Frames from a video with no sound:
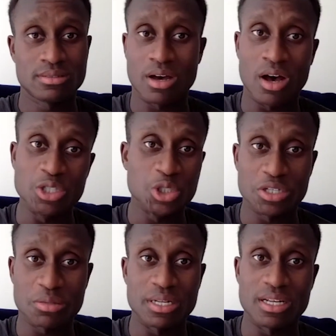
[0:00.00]

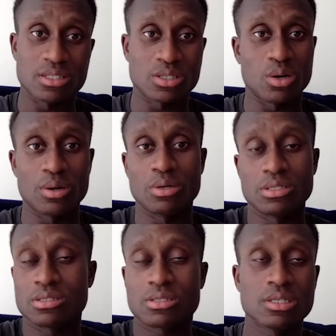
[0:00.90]
100th minute. So it
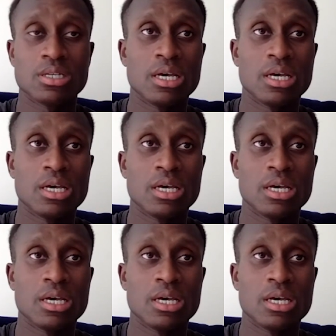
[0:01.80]
was